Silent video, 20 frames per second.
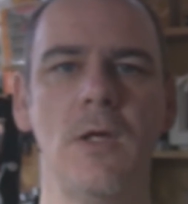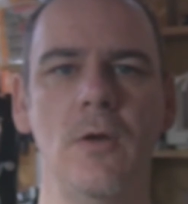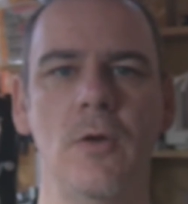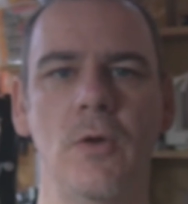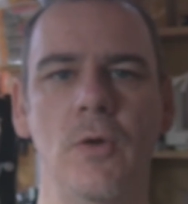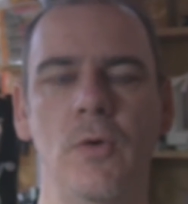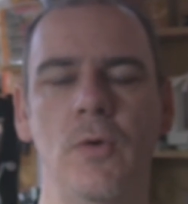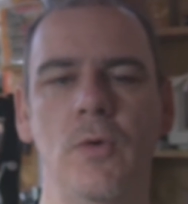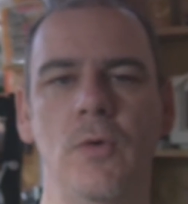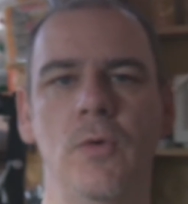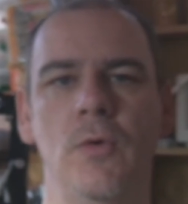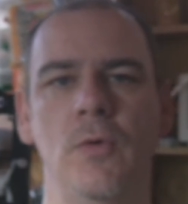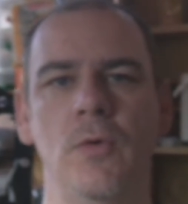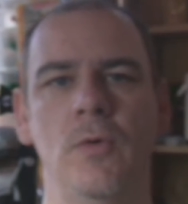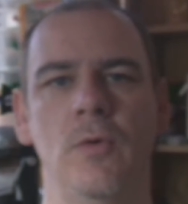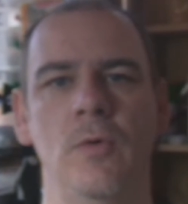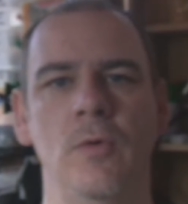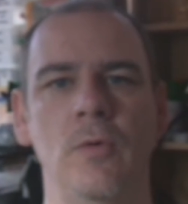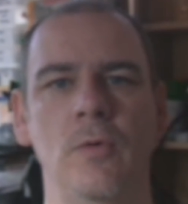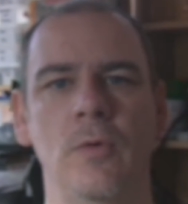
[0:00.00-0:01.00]

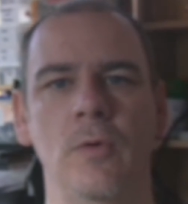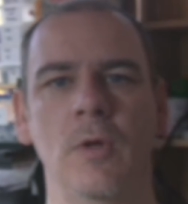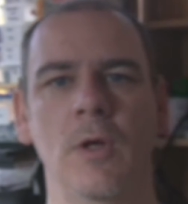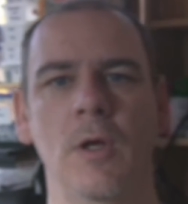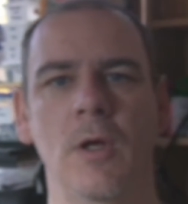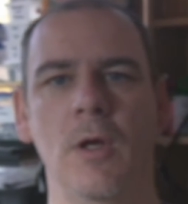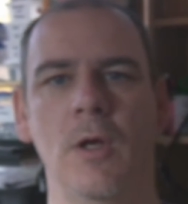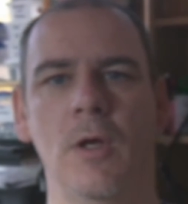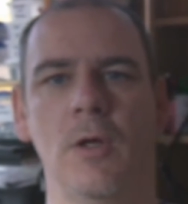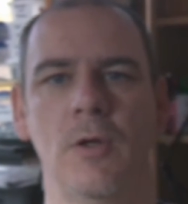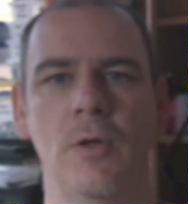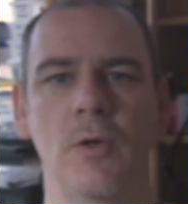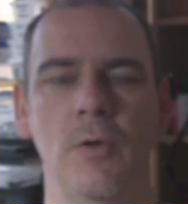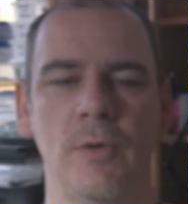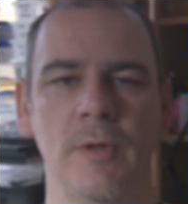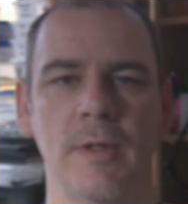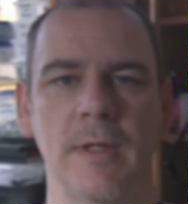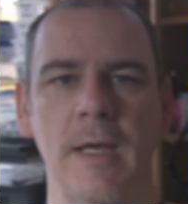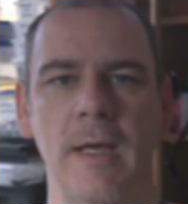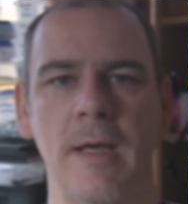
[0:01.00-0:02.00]
who
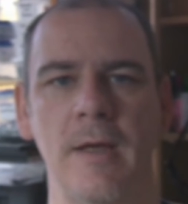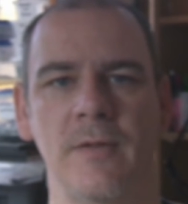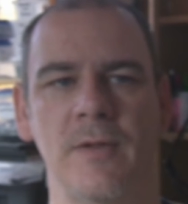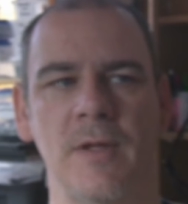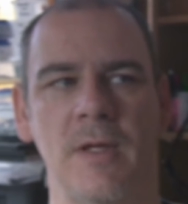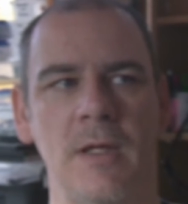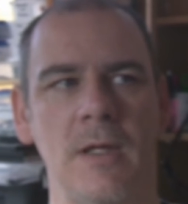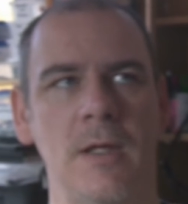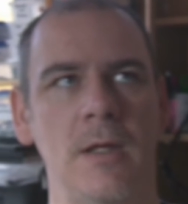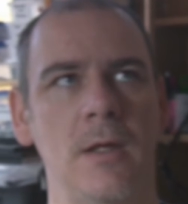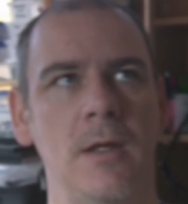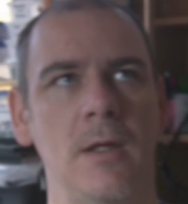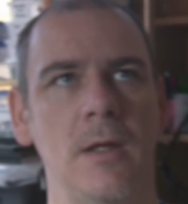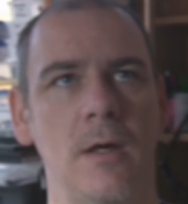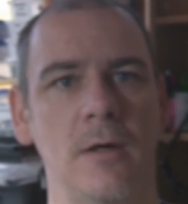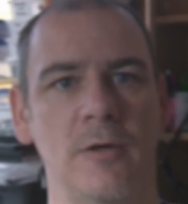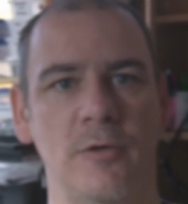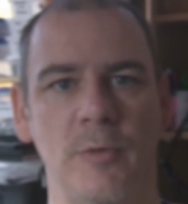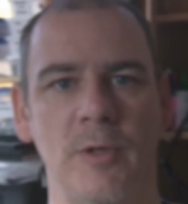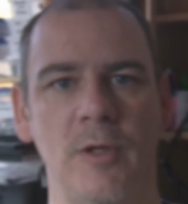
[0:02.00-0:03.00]
couldn't get the
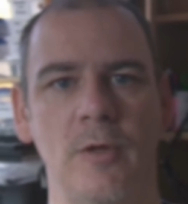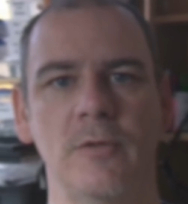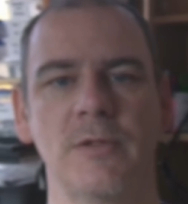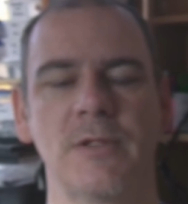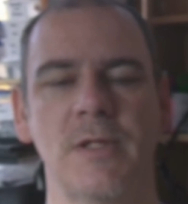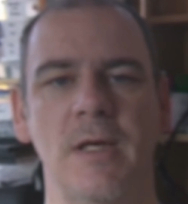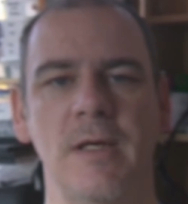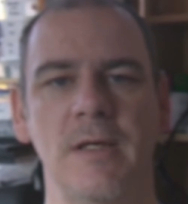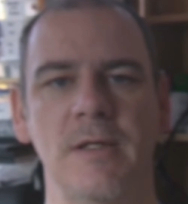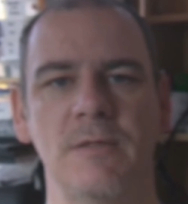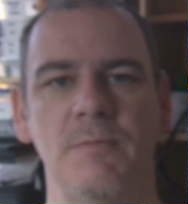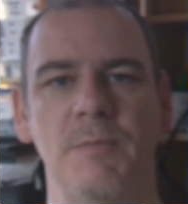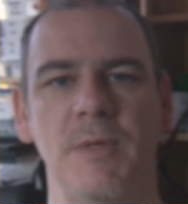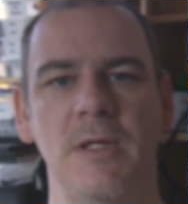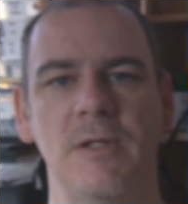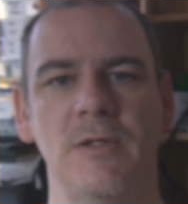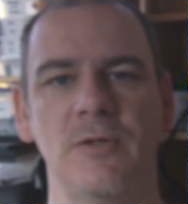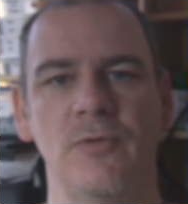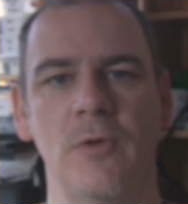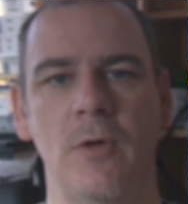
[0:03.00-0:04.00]
Arduino's
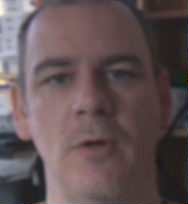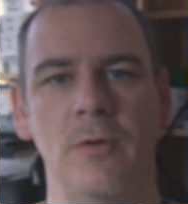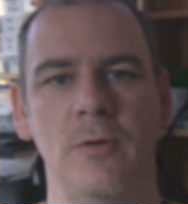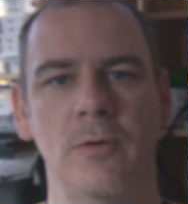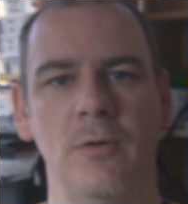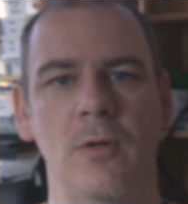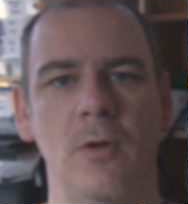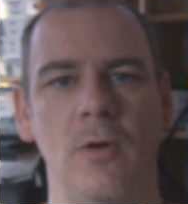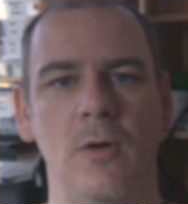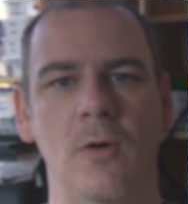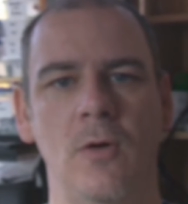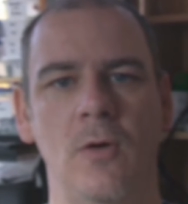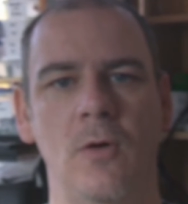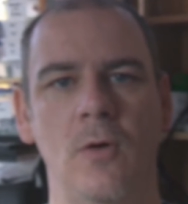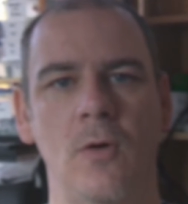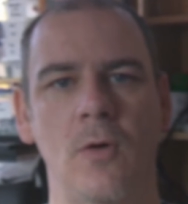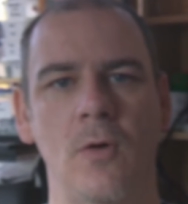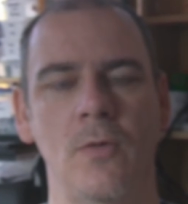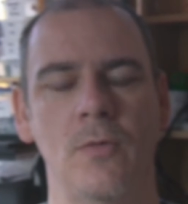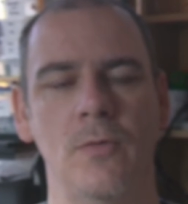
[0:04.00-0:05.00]
ISP to run
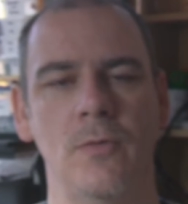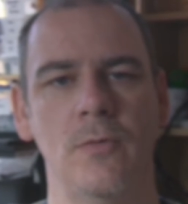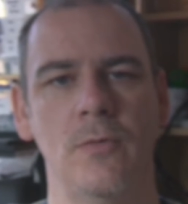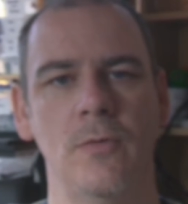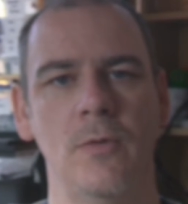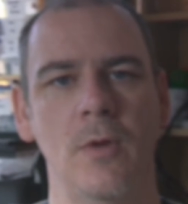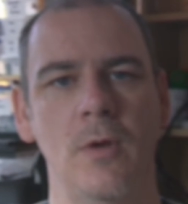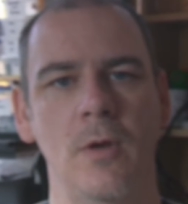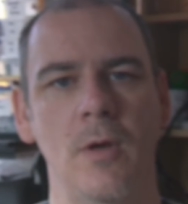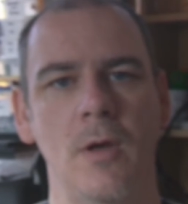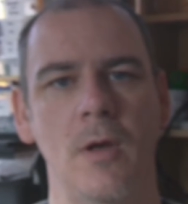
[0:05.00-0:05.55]
on